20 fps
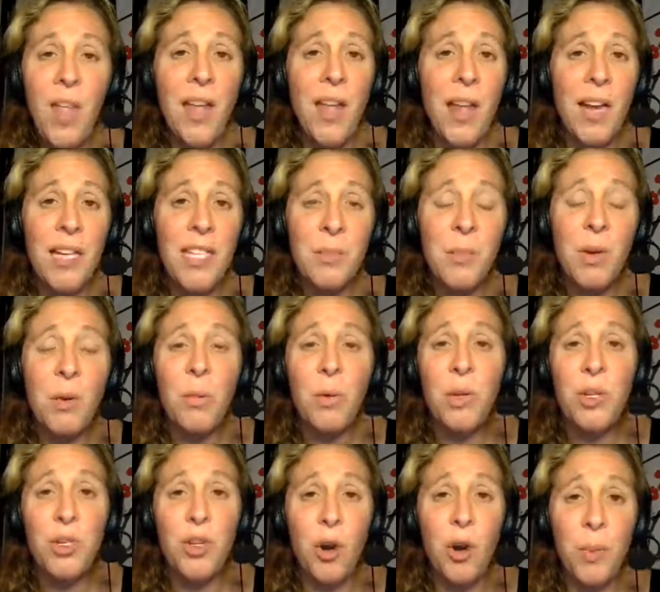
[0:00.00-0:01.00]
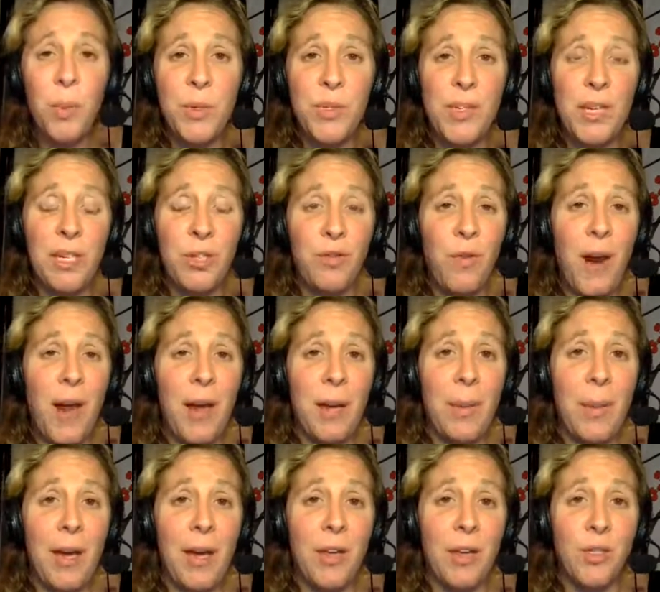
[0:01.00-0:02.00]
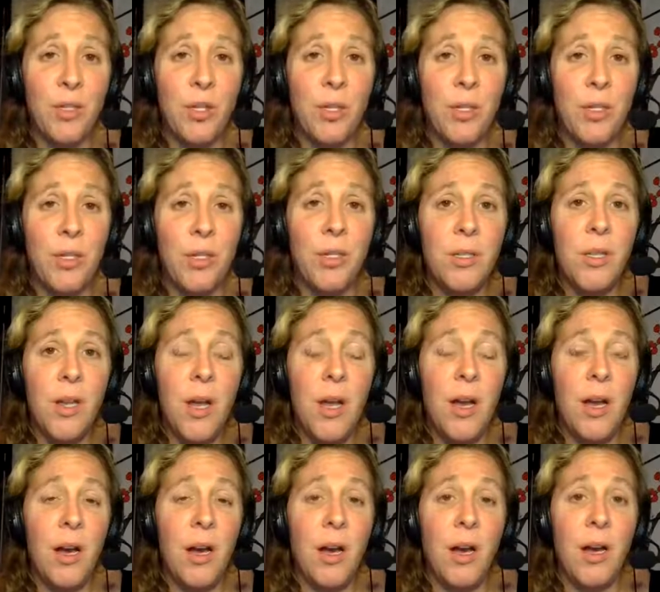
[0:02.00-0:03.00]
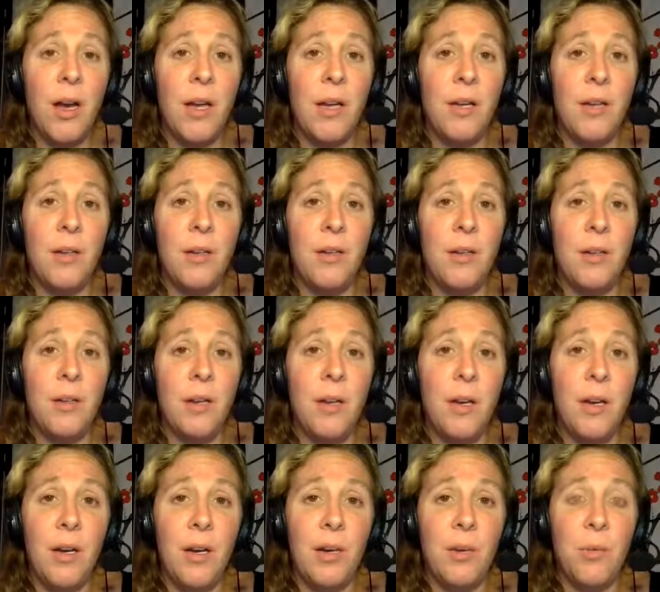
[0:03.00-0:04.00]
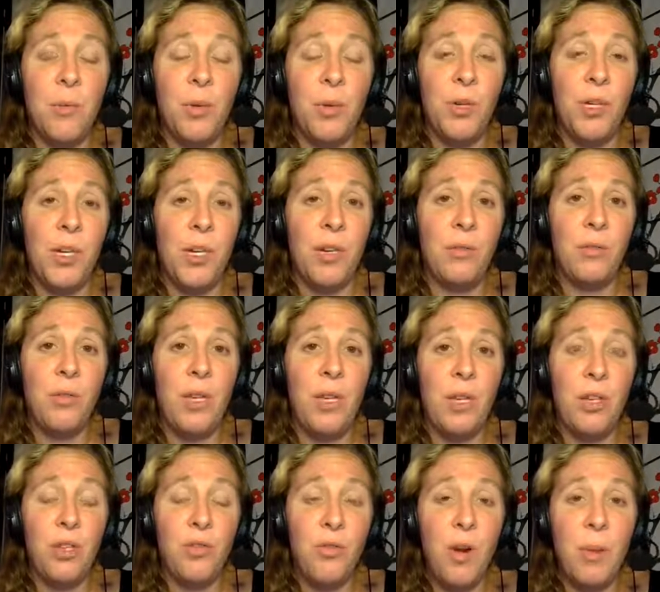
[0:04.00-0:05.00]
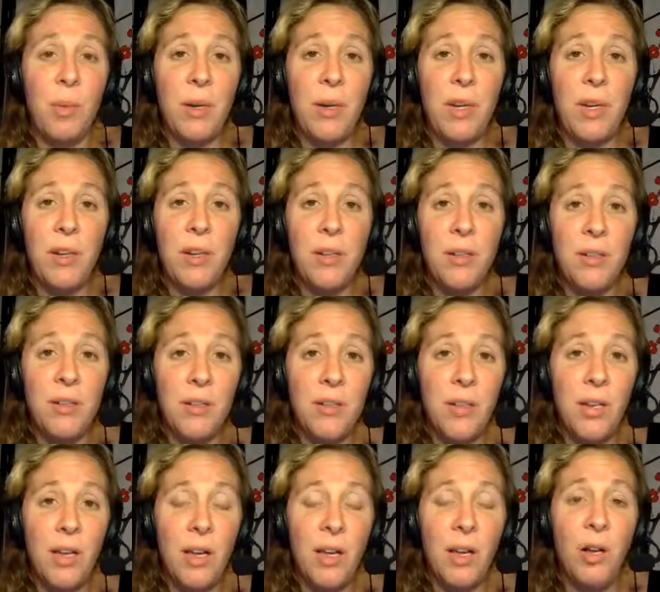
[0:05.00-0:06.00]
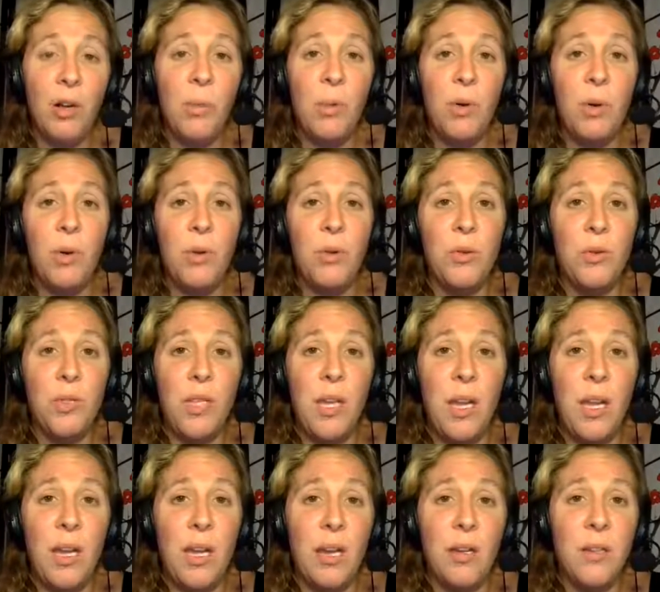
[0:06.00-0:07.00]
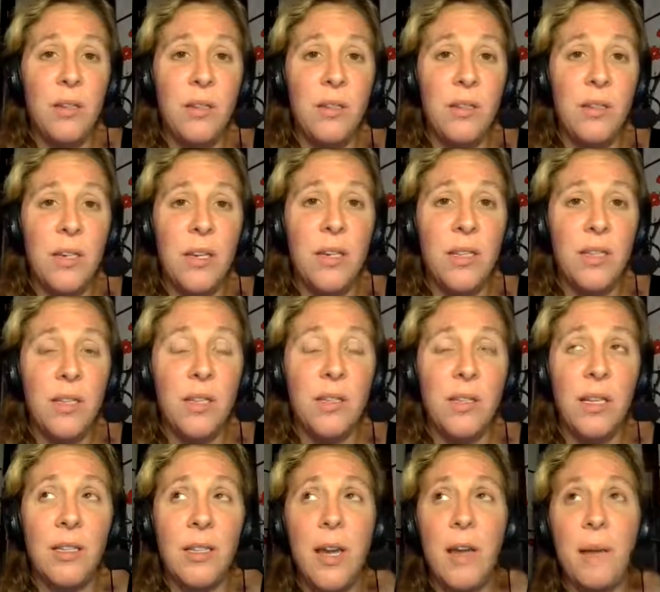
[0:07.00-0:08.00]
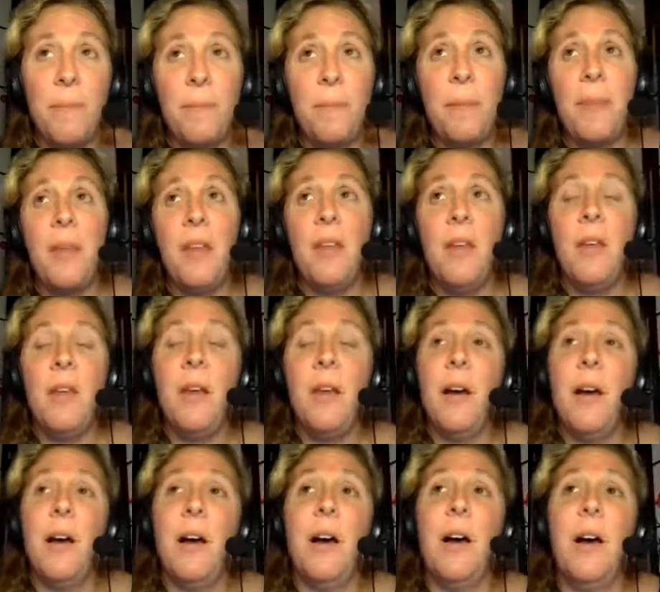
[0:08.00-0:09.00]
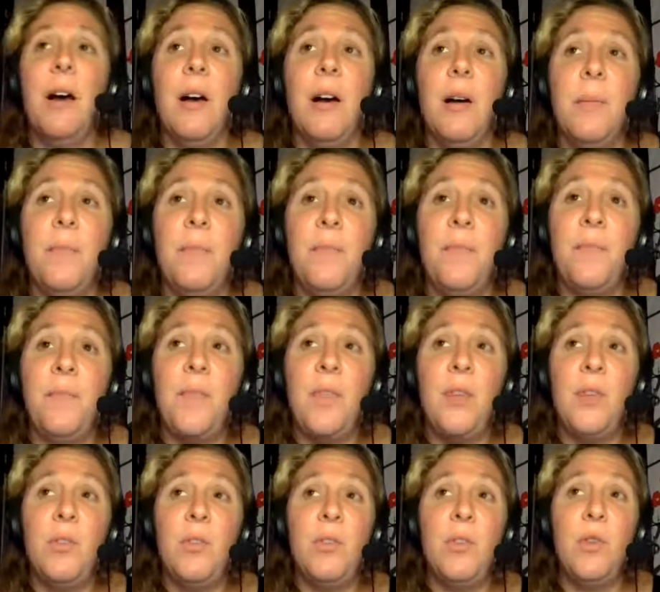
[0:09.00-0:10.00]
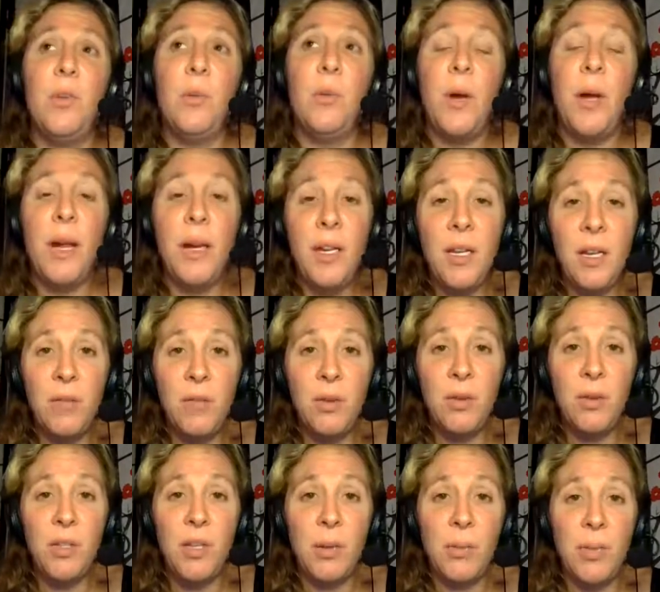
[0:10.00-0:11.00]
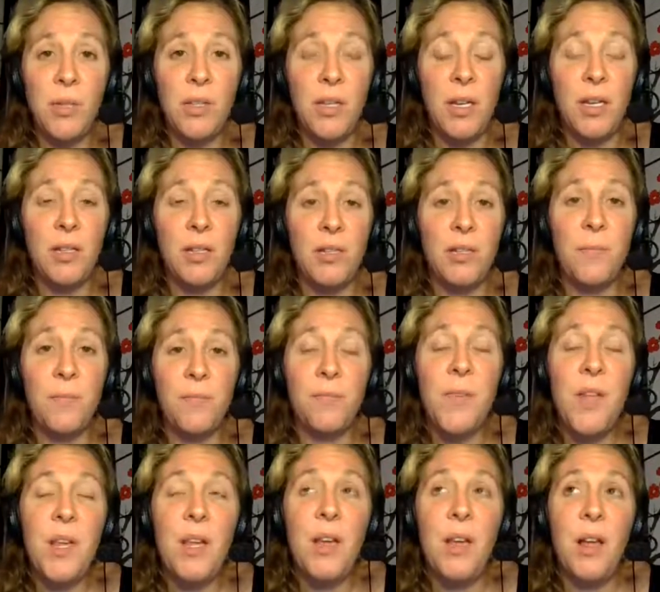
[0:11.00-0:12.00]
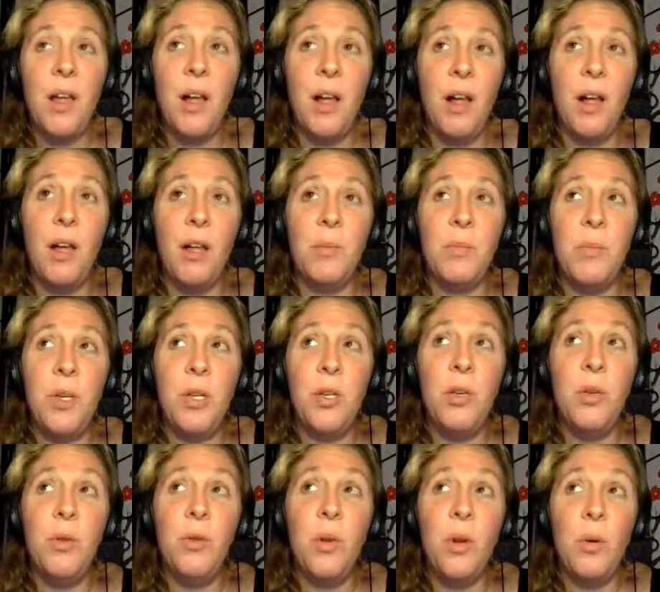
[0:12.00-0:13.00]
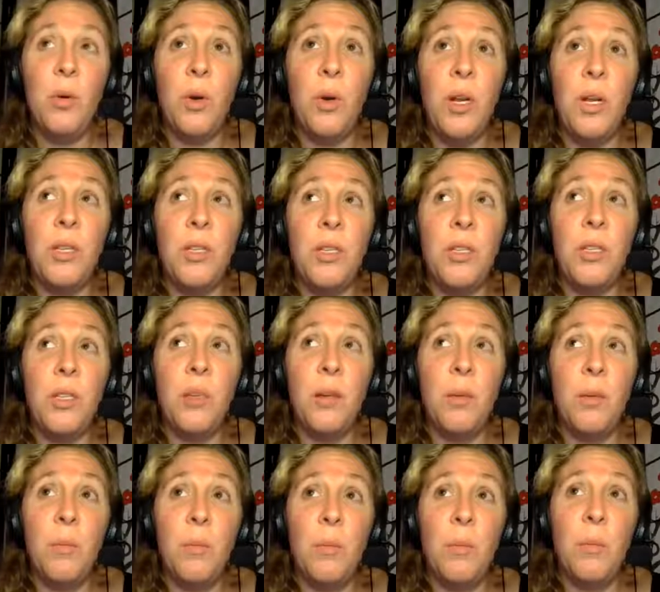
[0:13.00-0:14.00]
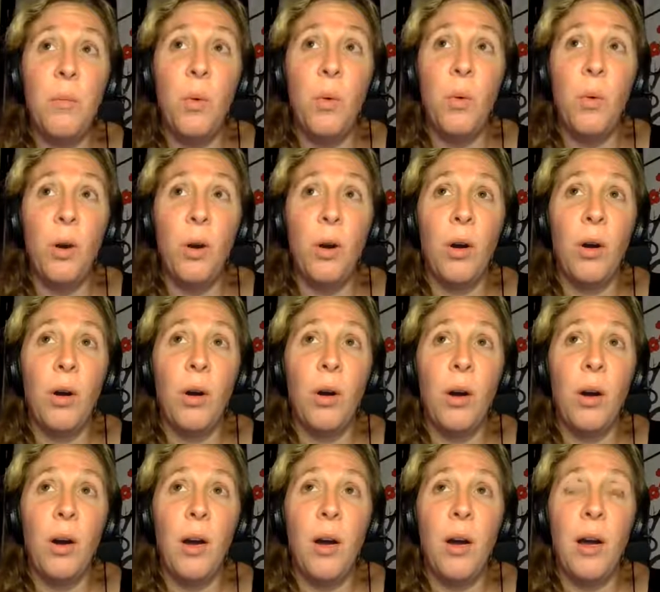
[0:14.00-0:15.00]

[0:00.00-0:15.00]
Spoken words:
eczema would show up as like dry patches on particularly extremities, elbows, hands, knees, things like that. Um, so any of those types of things. You notice more